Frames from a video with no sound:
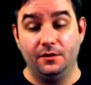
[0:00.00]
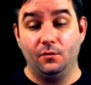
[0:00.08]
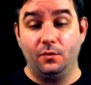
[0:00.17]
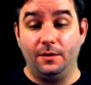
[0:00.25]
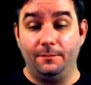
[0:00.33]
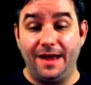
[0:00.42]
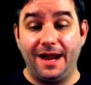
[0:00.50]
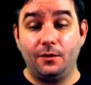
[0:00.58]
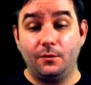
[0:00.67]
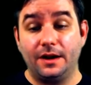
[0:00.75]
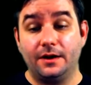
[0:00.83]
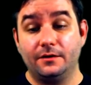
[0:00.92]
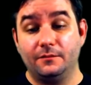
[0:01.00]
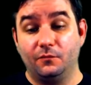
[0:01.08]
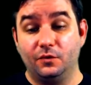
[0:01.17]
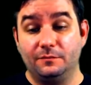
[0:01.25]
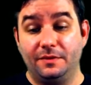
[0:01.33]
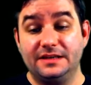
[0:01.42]
Well, malware
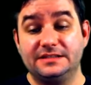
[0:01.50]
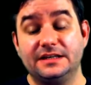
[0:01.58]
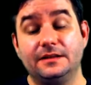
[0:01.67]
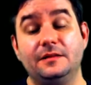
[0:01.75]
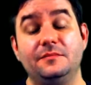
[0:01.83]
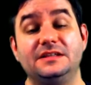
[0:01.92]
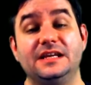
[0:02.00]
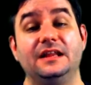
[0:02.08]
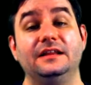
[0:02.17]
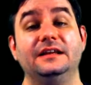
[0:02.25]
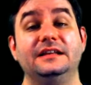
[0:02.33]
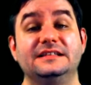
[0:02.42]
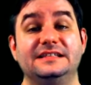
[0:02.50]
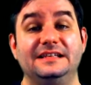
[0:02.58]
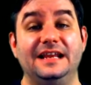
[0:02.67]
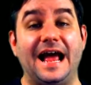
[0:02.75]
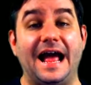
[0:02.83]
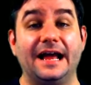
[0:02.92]
would basically be telling this
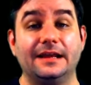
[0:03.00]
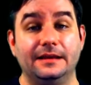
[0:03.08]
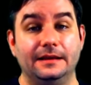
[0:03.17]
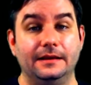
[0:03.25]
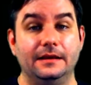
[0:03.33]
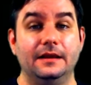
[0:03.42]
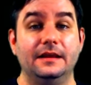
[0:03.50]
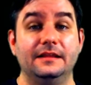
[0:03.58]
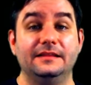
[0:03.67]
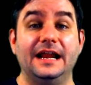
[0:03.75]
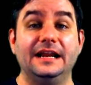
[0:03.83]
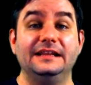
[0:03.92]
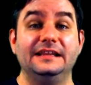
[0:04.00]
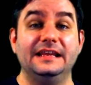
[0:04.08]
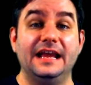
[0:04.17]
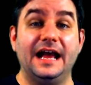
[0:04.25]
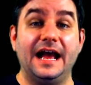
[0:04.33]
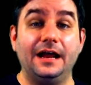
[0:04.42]
DAC that
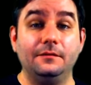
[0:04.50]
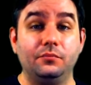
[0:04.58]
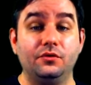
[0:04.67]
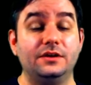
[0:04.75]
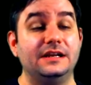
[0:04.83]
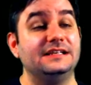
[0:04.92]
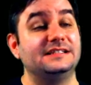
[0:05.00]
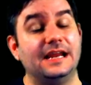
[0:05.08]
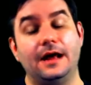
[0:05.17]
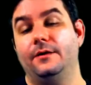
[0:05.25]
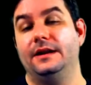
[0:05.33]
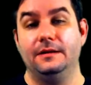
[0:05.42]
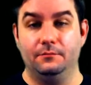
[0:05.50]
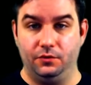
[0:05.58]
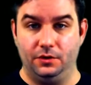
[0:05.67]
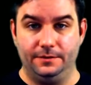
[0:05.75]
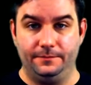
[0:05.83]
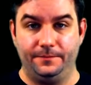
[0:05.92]
the output is now an
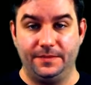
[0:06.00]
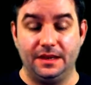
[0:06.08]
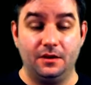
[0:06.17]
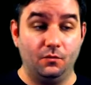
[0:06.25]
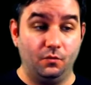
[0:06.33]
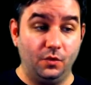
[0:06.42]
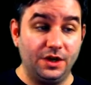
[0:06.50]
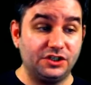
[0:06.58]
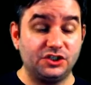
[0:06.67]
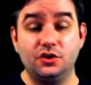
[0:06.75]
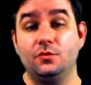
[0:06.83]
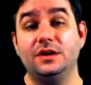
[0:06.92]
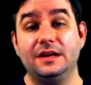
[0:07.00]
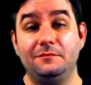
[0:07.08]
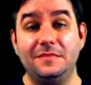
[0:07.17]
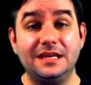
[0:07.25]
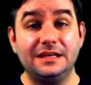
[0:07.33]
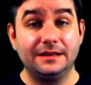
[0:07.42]
input which you would
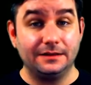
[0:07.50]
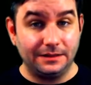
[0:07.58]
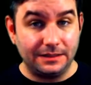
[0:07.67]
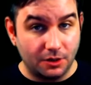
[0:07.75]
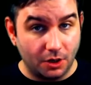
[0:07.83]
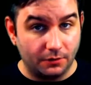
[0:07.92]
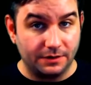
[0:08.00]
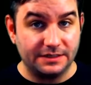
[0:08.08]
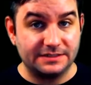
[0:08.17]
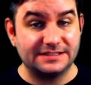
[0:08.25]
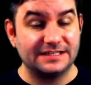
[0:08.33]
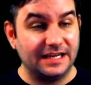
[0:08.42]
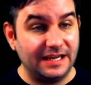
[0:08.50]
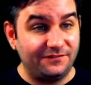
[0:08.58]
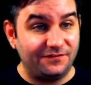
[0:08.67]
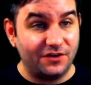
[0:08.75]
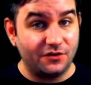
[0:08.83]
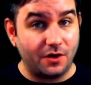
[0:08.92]
immediately notice
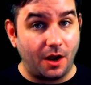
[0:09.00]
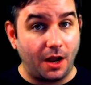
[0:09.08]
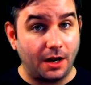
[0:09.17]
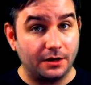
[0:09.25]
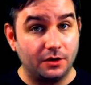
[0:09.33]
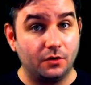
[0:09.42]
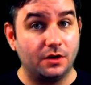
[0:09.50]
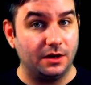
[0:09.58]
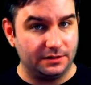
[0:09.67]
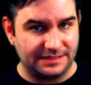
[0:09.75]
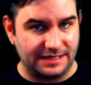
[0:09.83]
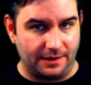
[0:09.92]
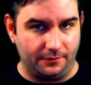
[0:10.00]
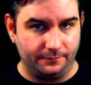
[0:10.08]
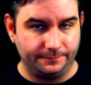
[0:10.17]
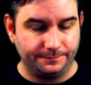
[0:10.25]
if your audio cuts out.